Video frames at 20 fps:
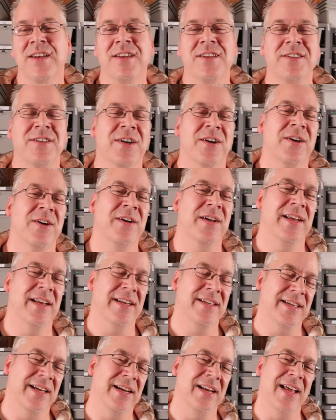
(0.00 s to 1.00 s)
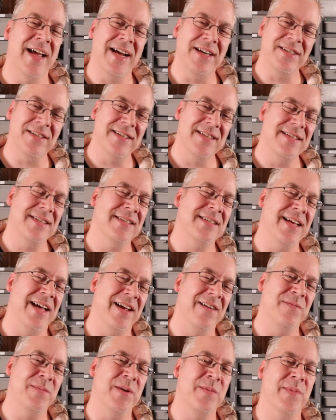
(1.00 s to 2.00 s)
So it'll actually
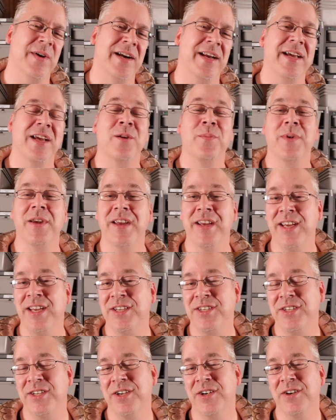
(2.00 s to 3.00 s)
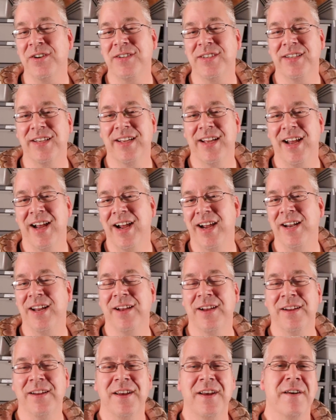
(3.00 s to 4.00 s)
save me money. It'll be easier to kind
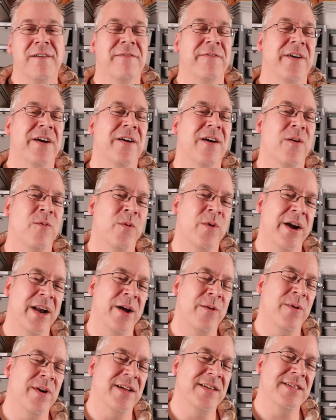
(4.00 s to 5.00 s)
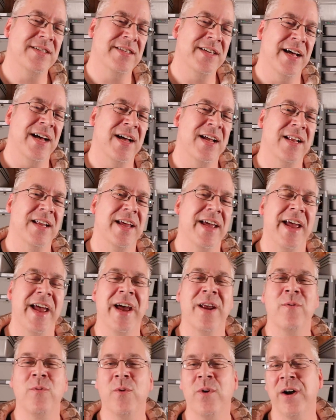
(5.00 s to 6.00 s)
of figure out what I want to sell
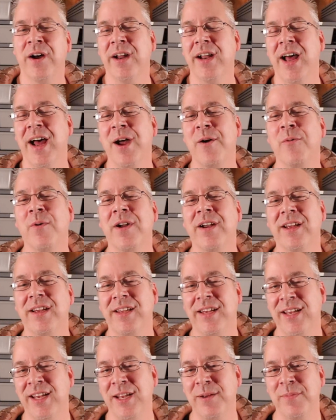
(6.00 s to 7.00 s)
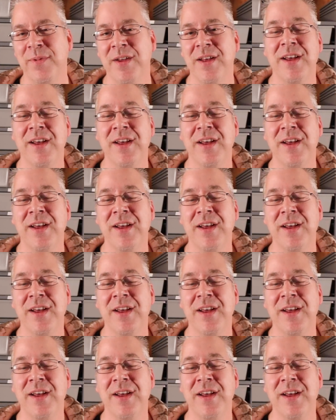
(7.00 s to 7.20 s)
and what I want to keep.